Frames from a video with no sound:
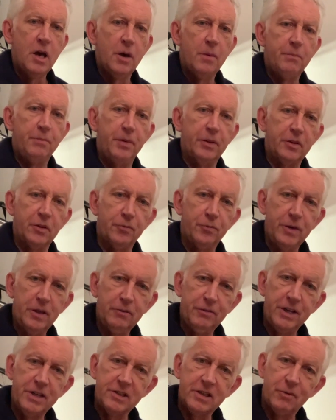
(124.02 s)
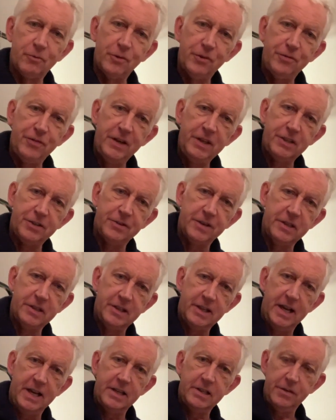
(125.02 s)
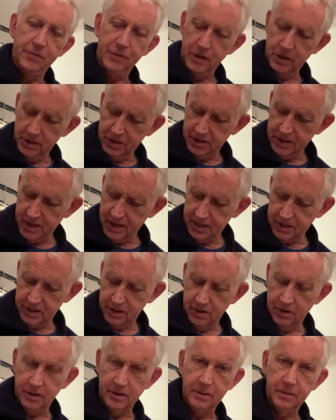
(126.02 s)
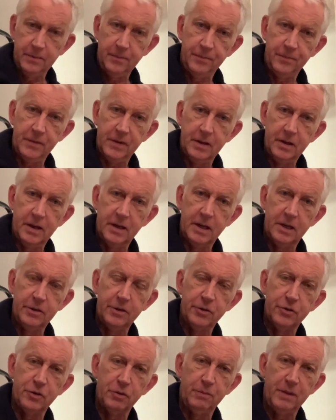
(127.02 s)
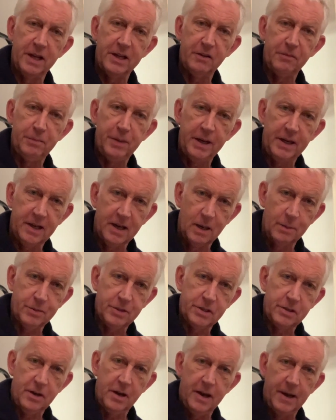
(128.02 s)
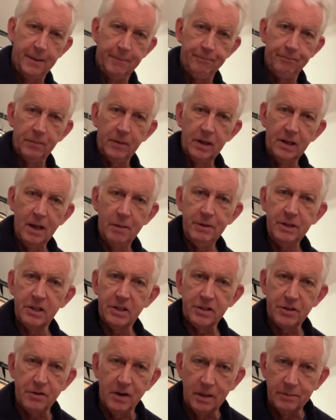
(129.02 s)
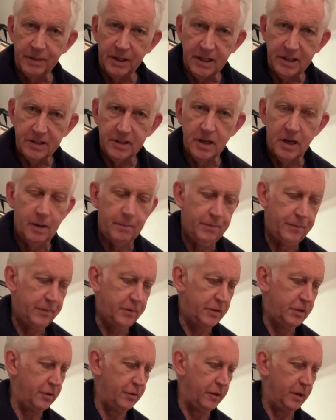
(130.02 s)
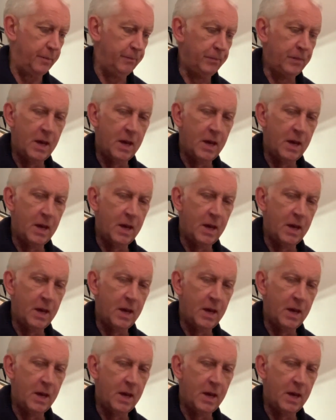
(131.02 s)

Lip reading: But the real reason I want to feature it today is, if you can see, it's got an unusual blend of pickups. Let me describe the guitar to you.